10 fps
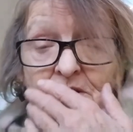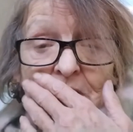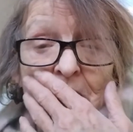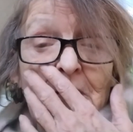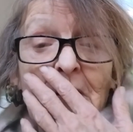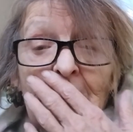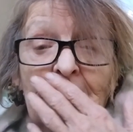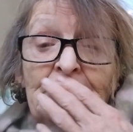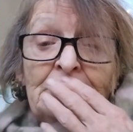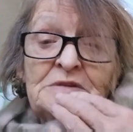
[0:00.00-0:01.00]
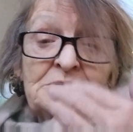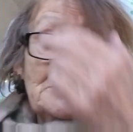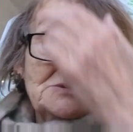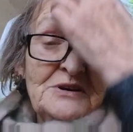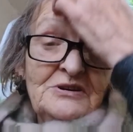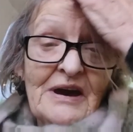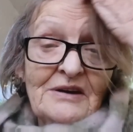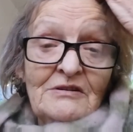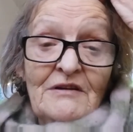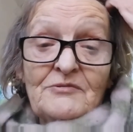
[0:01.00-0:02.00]
So it depends where you
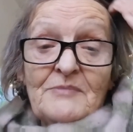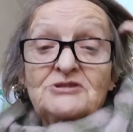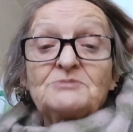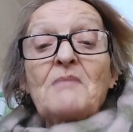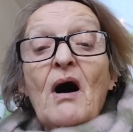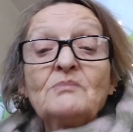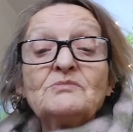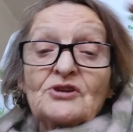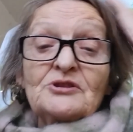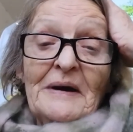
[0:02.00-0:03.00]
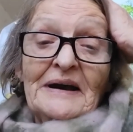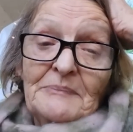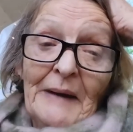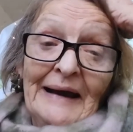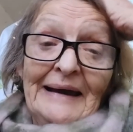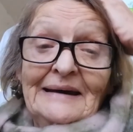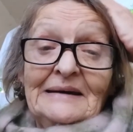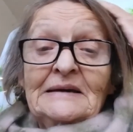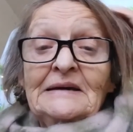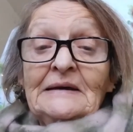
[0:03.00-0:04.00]
get your information. Mine was on the back of the
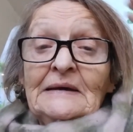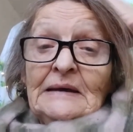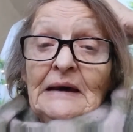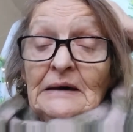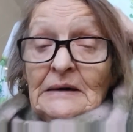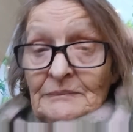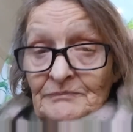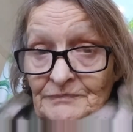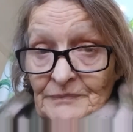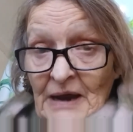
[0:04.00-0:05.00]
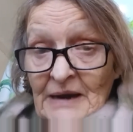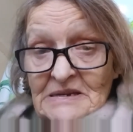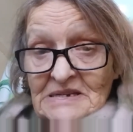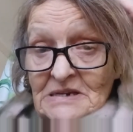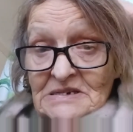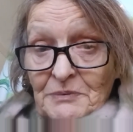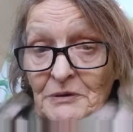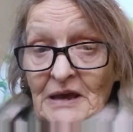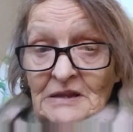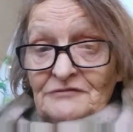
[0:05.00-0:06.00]
packet, and it said to
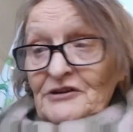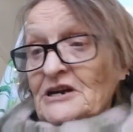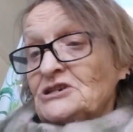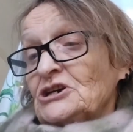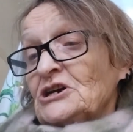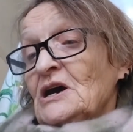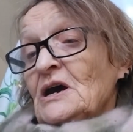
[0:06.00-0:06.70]
put it in the fridge.